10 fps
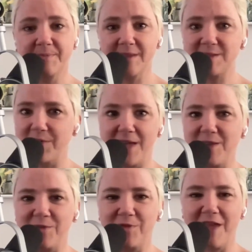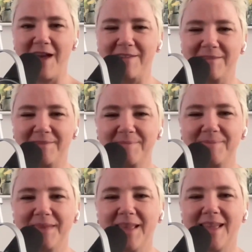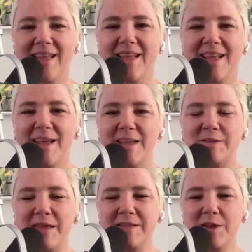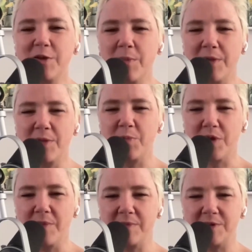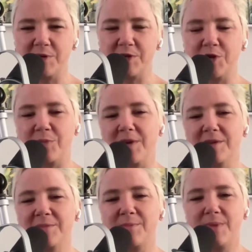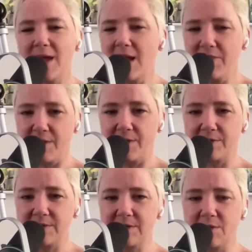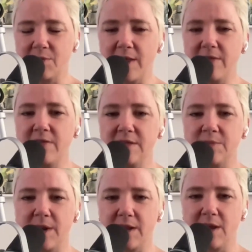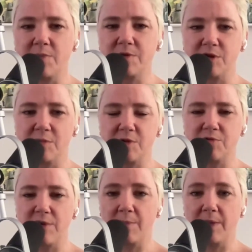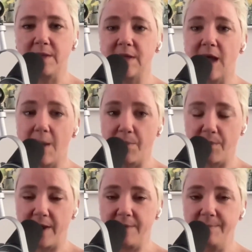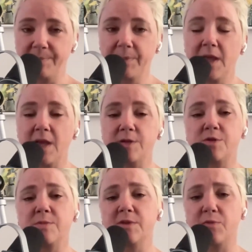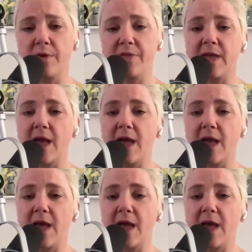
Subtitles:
So thank you for that. So that's how your monthly premiums are determined. Beyond those, the way that these Medicare prescription drug plans operate in terms of what the